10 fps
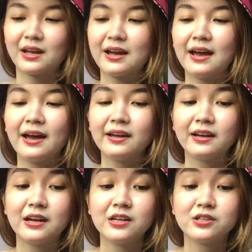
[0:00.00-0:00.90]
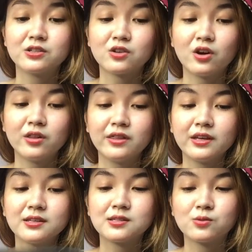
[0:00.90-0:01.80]
Okay, I saw
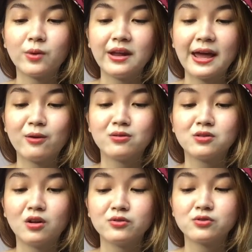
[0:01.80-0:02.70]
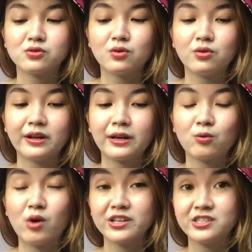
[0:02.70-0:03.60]
this when I was also
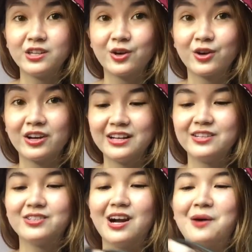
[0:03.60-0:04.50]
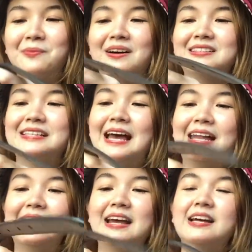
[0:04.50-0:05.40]
like watching Korean dramas,
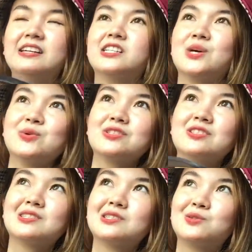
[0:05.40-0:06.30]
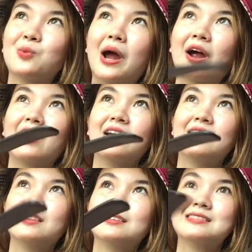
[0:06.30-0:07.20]
and she was just
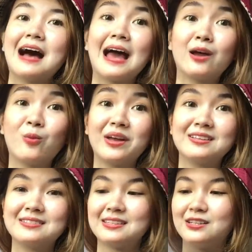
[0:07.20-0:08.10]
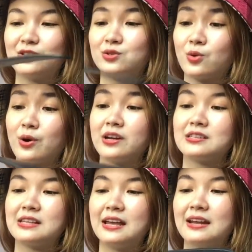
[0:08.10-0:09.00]
wearing this high-waisted
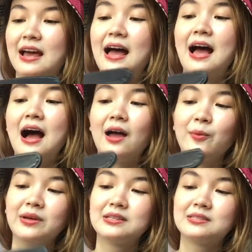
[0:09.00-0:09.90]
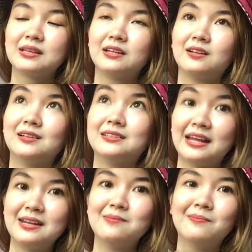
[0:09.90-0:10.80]
shorts and high-waisted
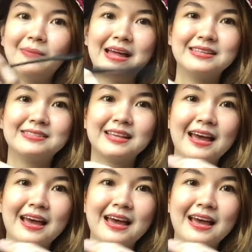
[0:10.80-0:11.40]
denim pants,